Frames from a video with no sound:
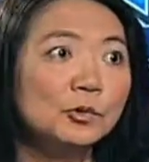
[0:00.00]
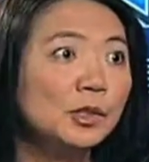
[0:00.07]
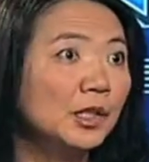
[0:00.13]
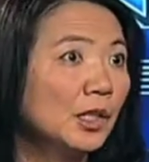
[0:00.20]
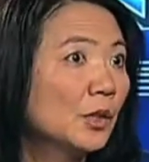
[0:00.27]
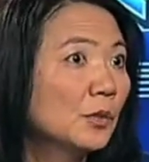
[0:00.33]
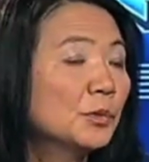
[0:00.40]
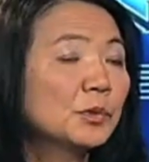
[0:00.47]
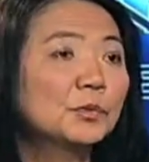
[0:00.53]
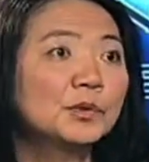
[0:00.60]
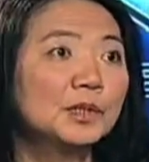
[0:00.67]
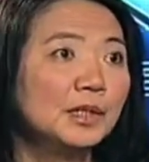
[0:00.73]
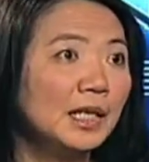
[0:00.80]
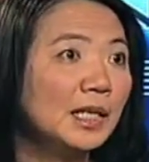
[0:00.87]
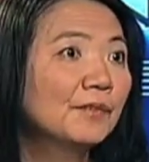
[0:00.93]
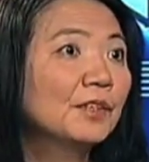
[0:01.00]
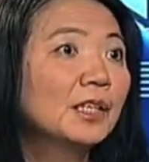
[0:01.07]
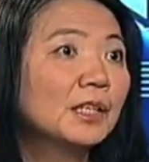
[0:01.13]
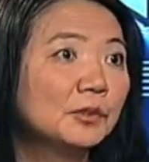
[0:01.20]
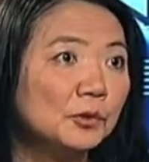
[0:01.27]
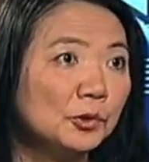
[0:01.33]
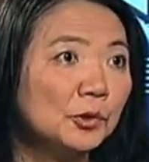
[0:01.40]
It really helps with the
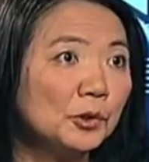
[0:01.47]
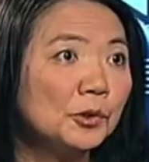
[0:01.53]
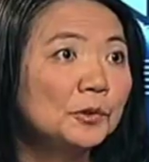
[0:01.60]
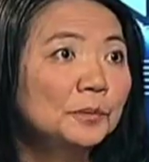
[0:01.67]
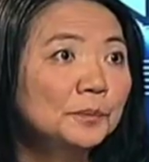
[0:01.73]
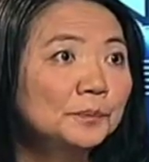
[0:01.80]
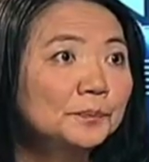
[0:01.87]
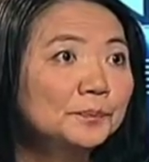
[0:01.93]
cavity control.